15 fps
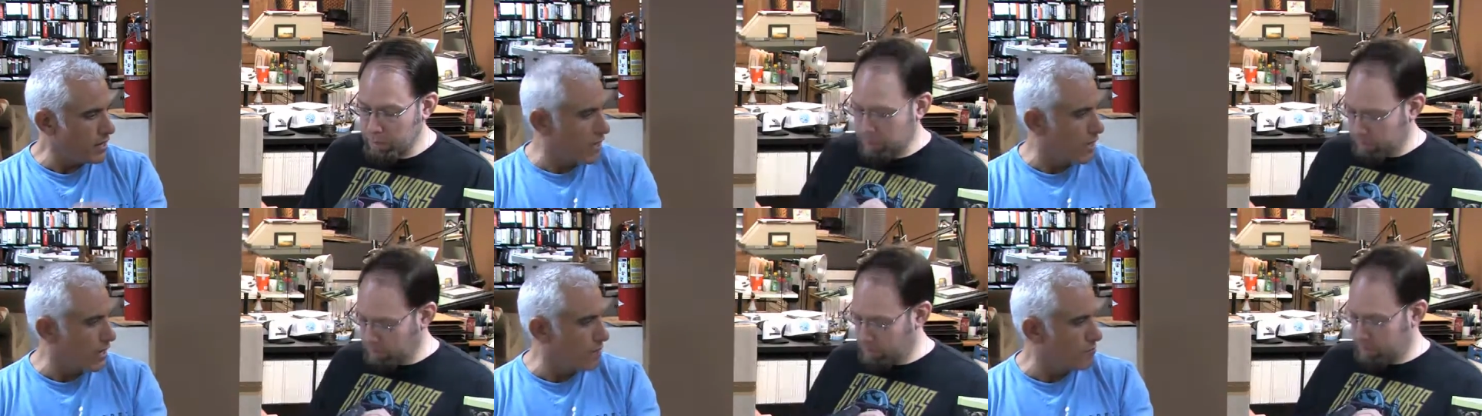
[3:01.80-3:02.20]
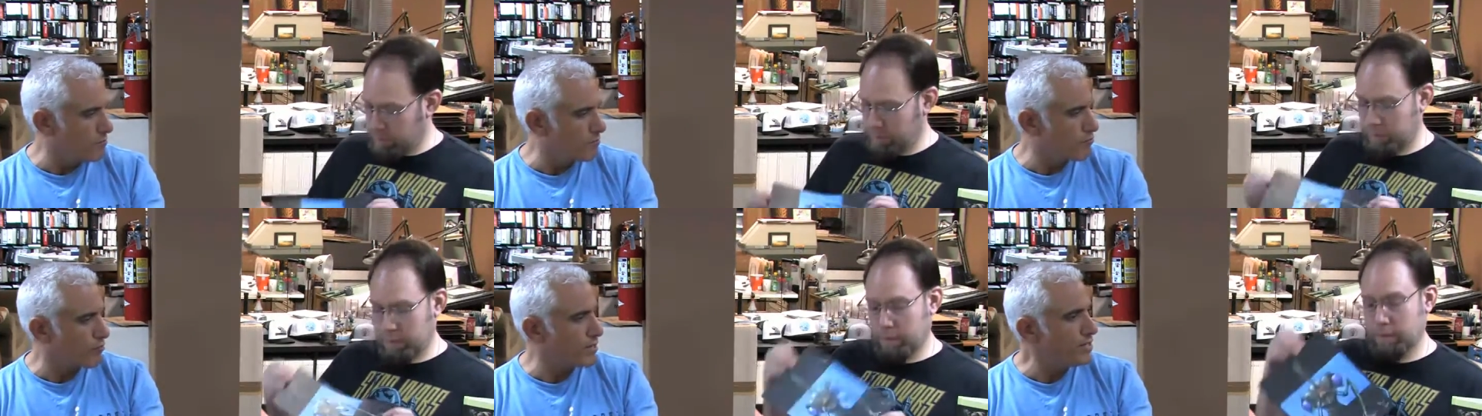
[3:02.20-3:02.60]

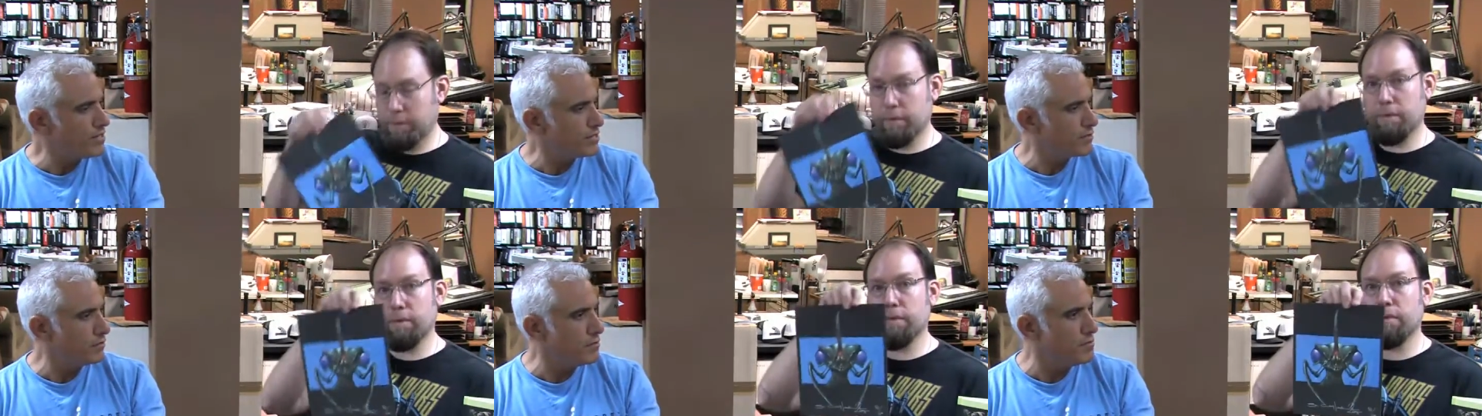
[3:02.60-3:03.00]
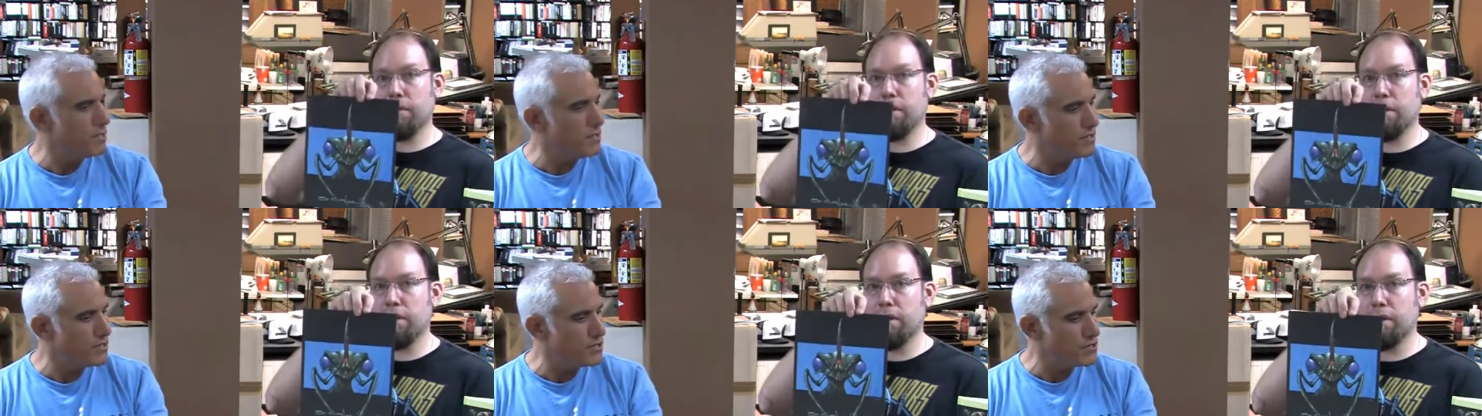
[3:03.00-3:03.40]
Speaker 1: um, print,
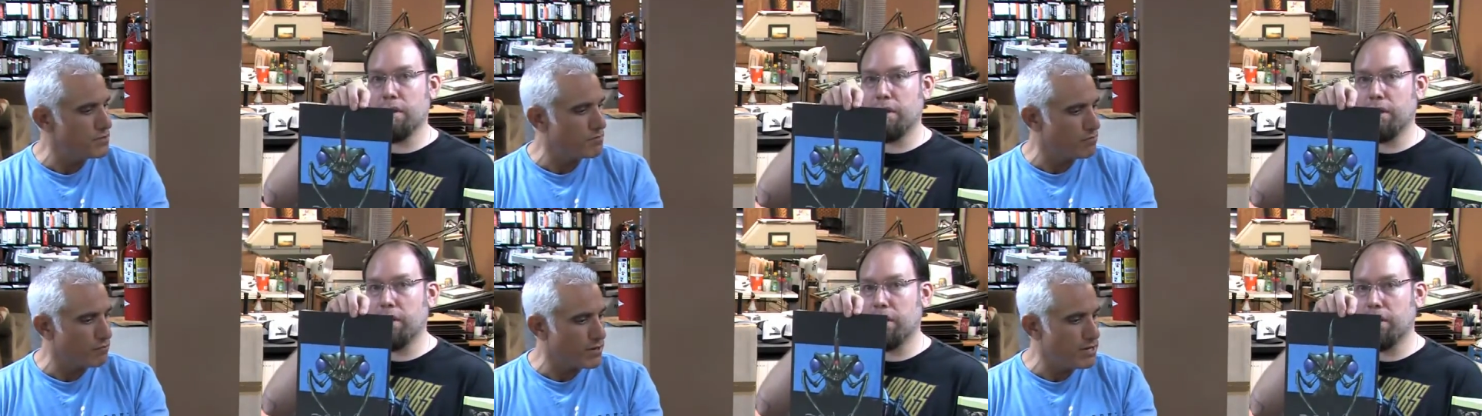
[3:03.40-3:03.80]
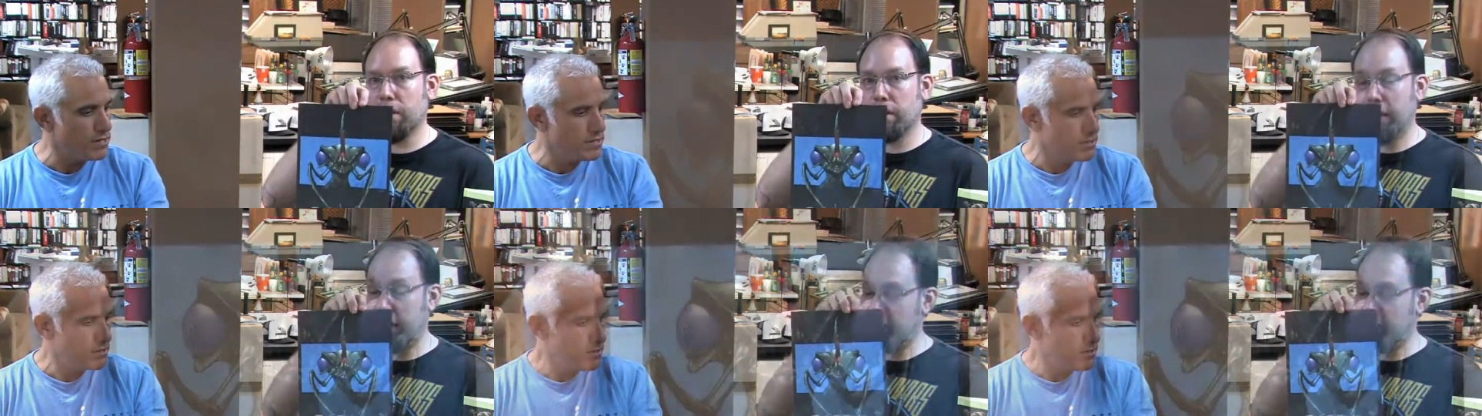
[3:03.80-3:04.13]
limited edition print. Now,